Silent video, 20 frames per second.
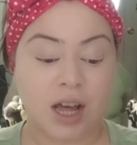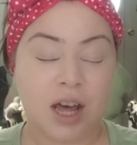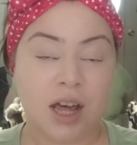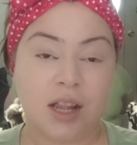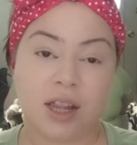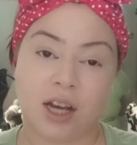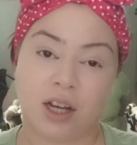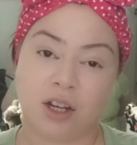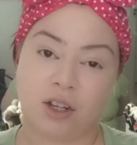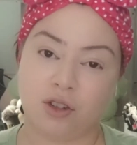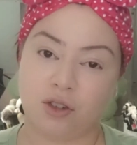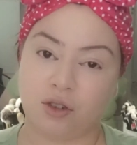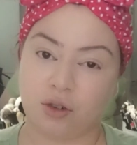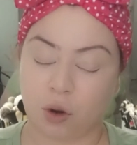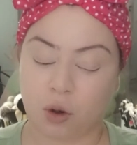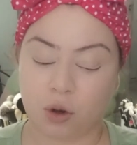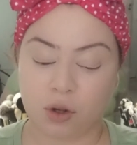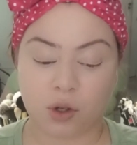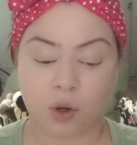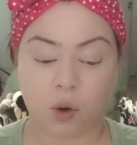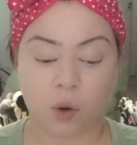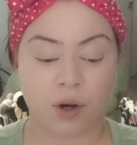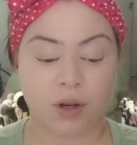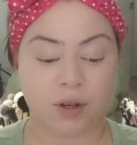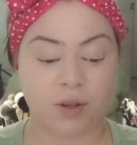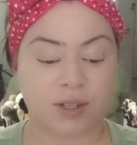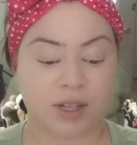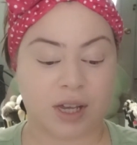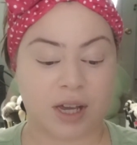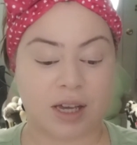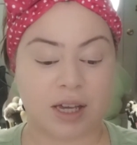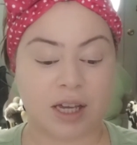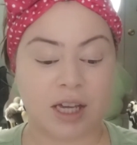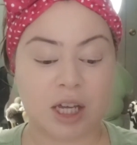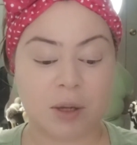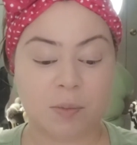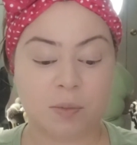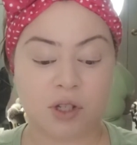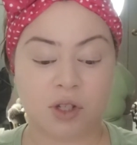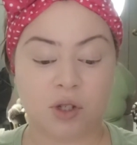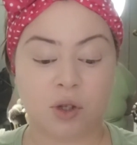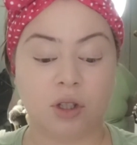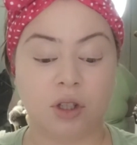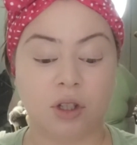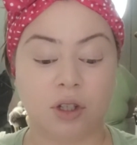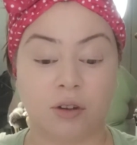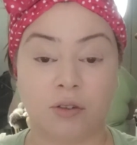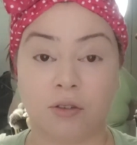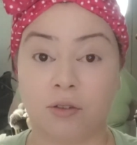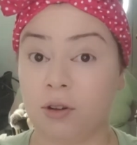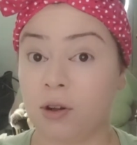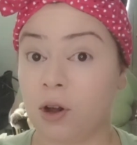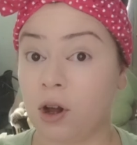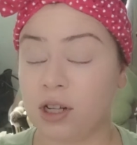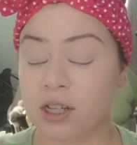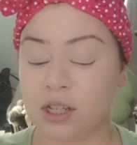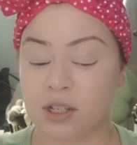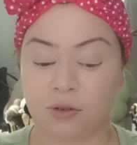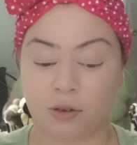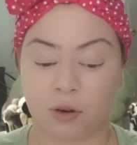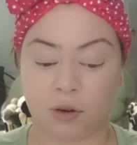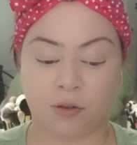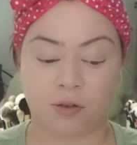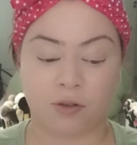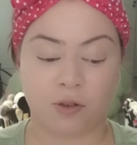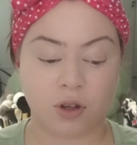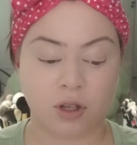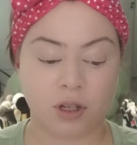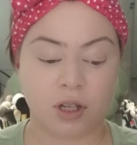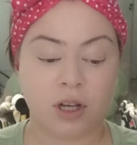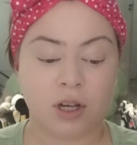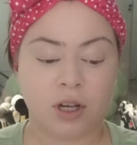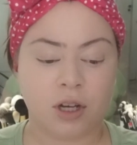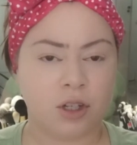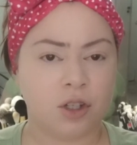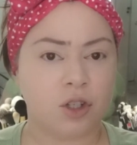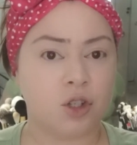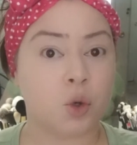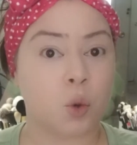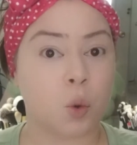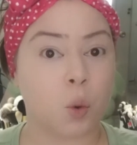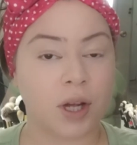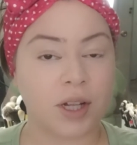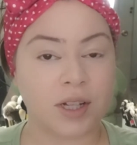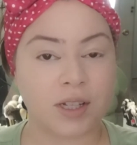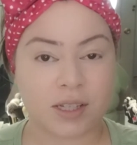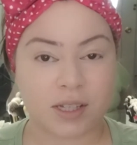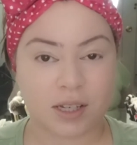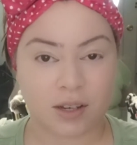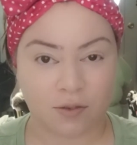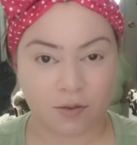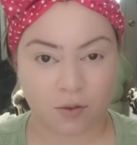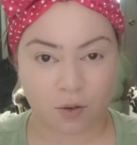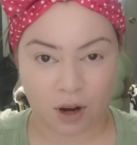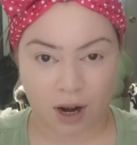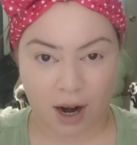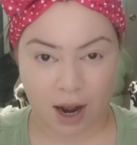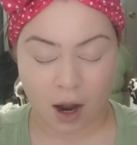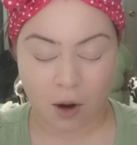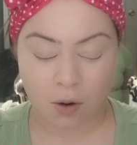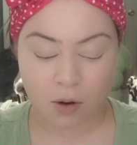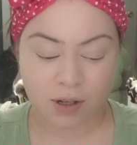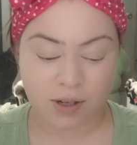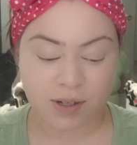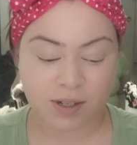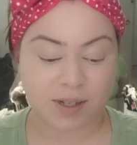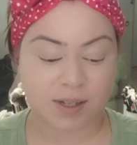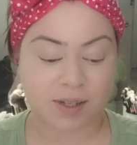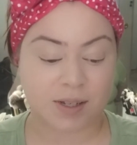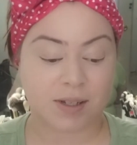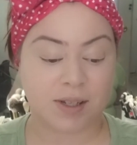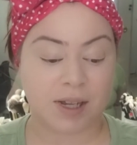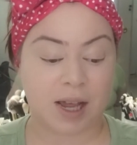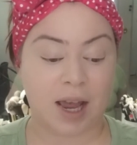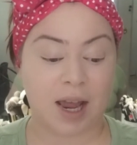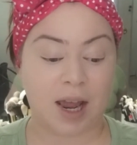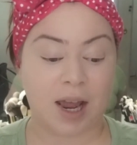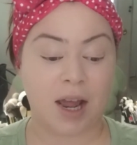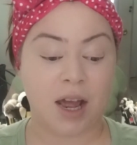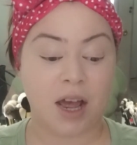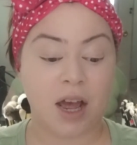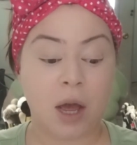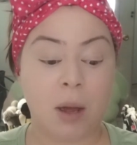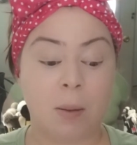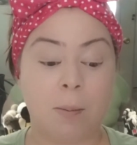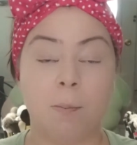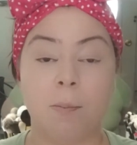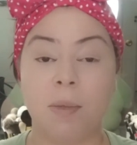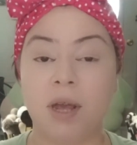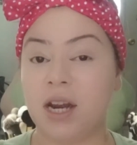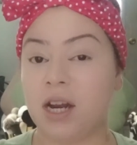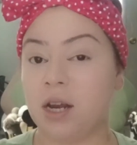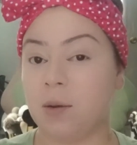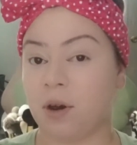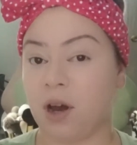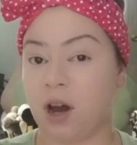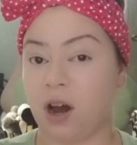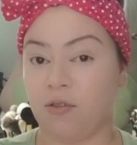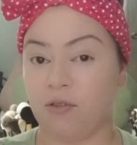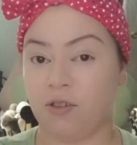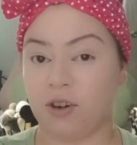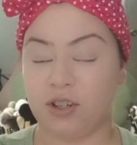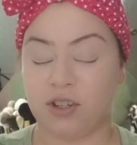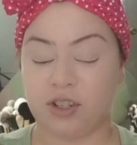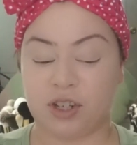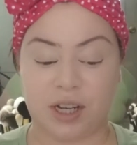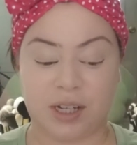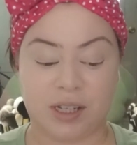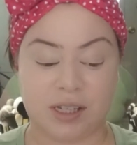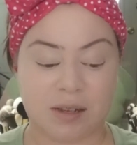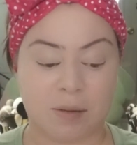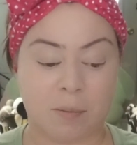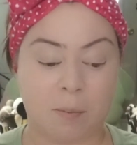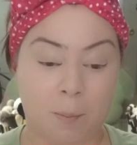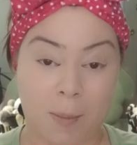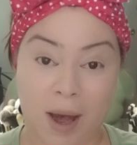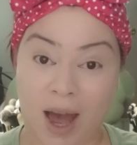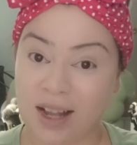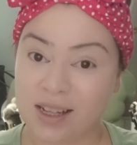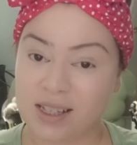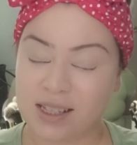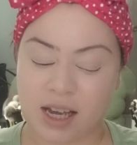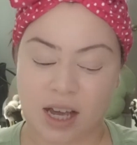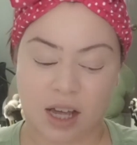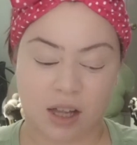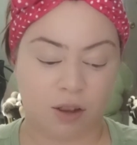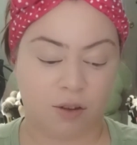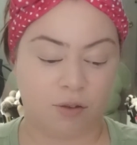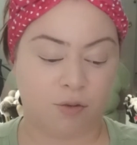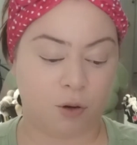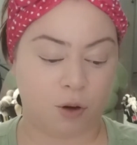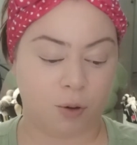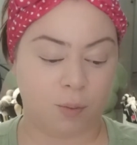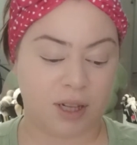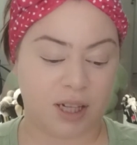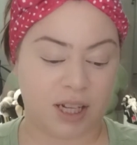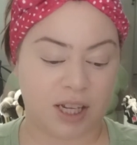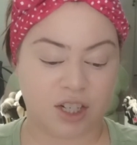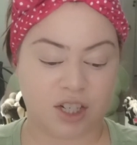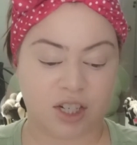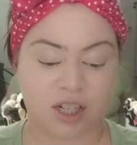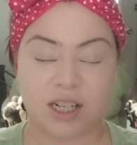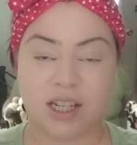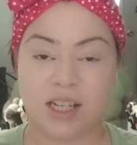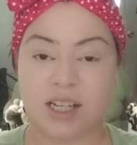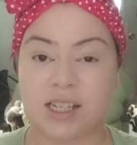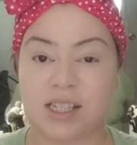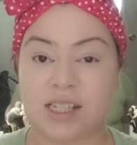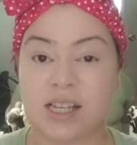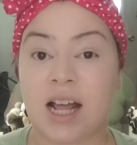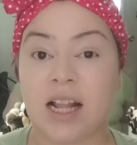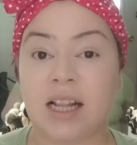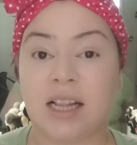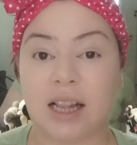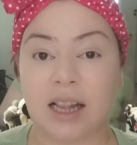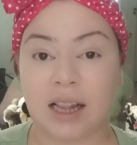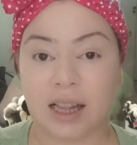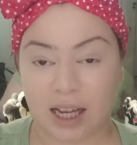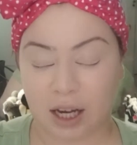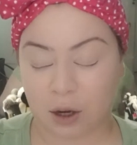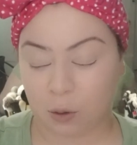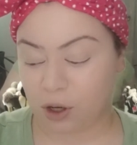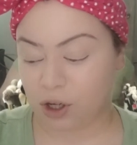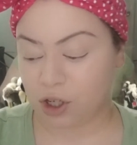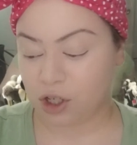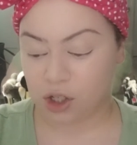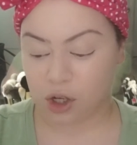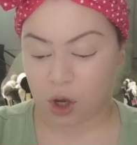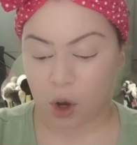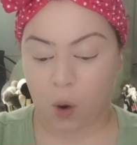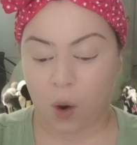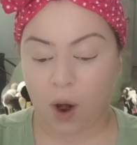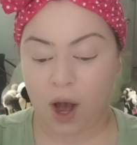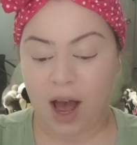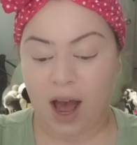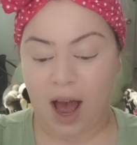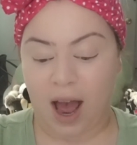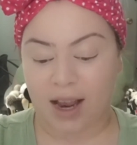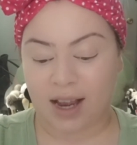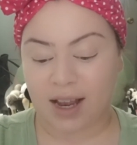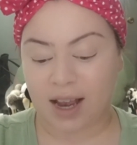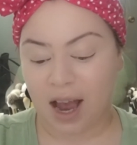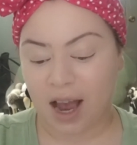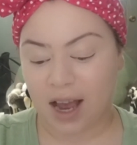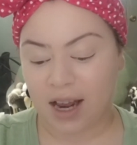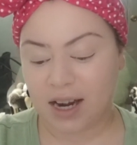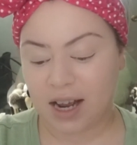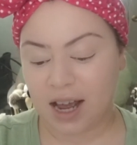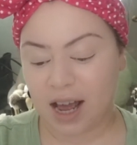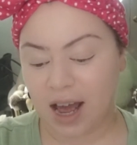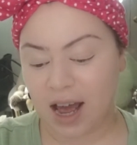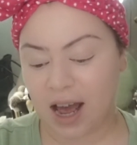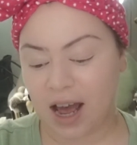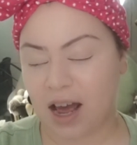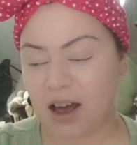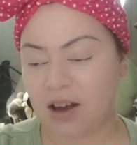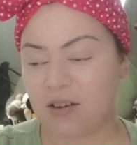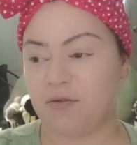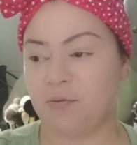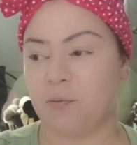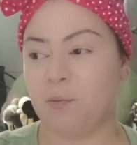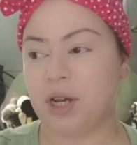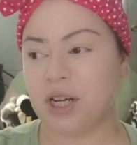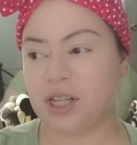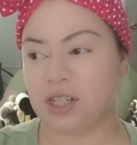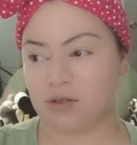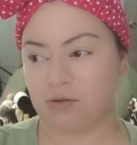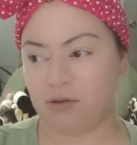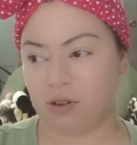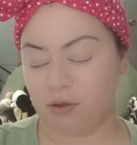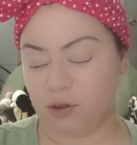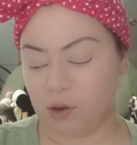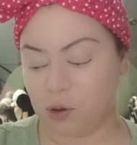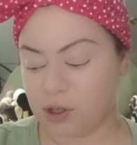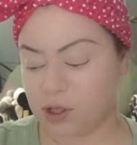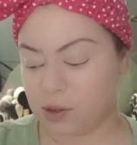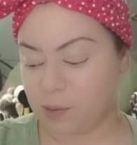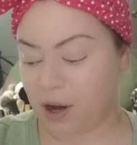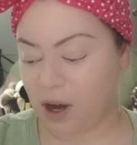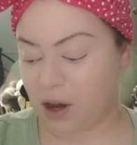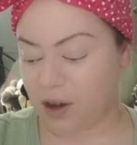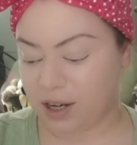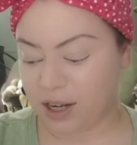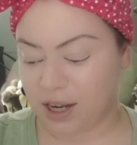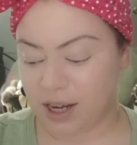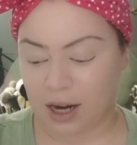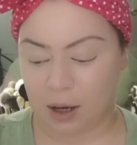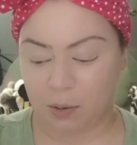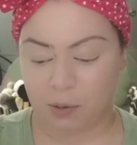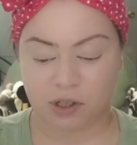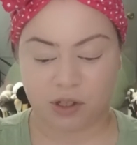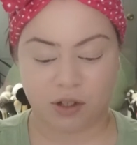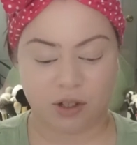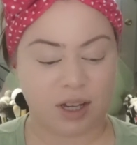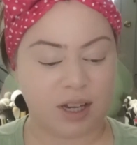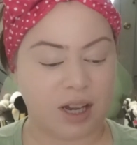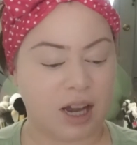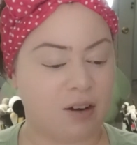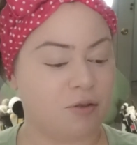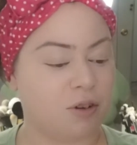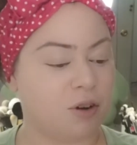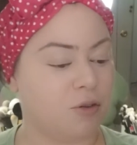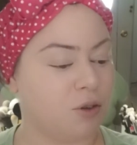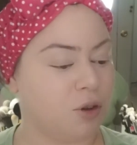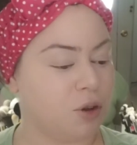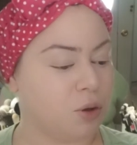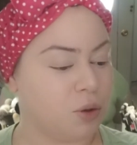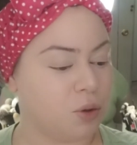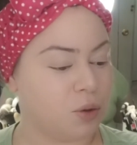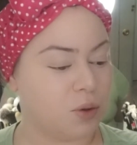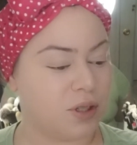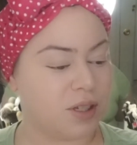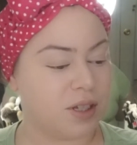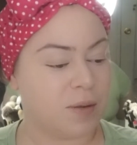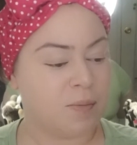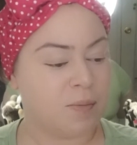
that controls oils and keeps you looking flawless for a full 24 hours. This is a medium coverage, it's matte, and the formulation is liquid. So I kind of have mixed reviews about it, and I was looking at reviews,